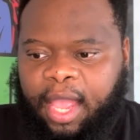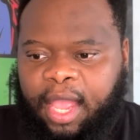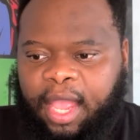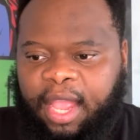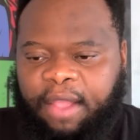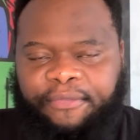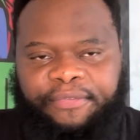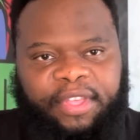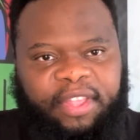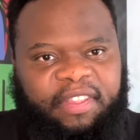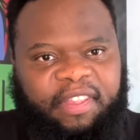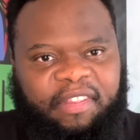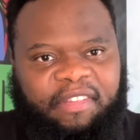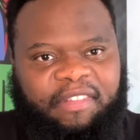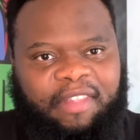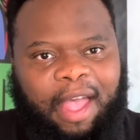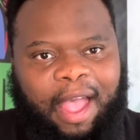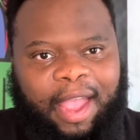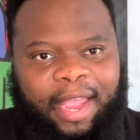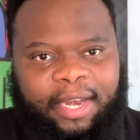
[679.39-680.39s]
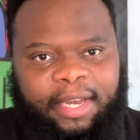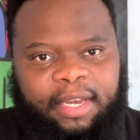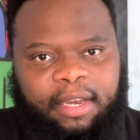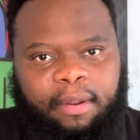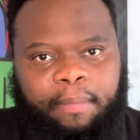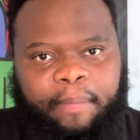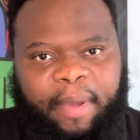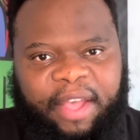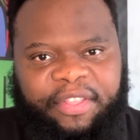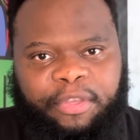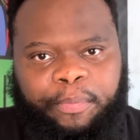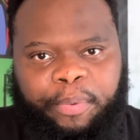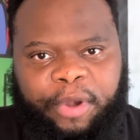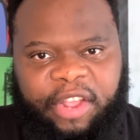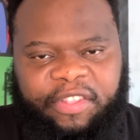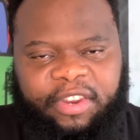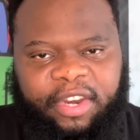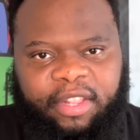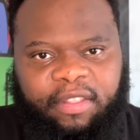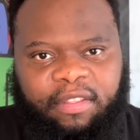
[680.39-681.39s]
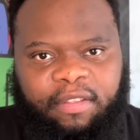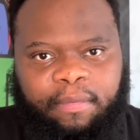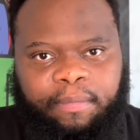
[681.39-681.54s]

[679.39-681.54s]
If this is signed by the president,